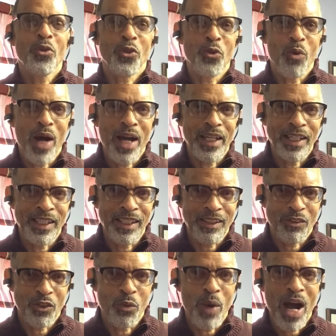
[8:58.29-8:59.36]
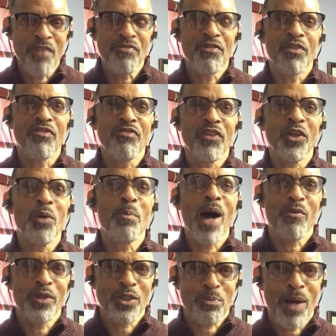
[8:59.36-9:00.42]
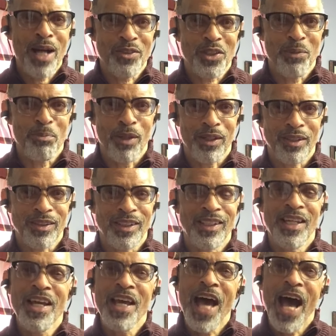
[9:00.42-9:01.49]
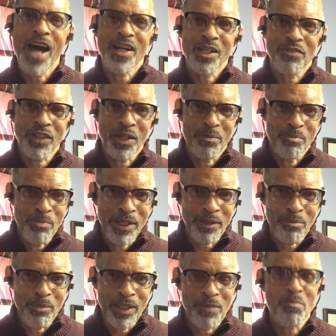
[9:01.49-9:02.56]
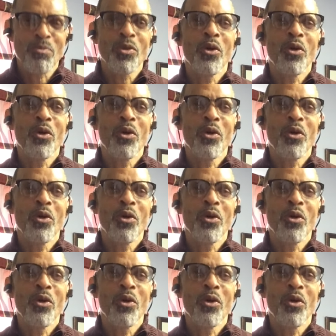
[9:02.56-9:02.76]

Do I fulfill my responsibility out of commitment,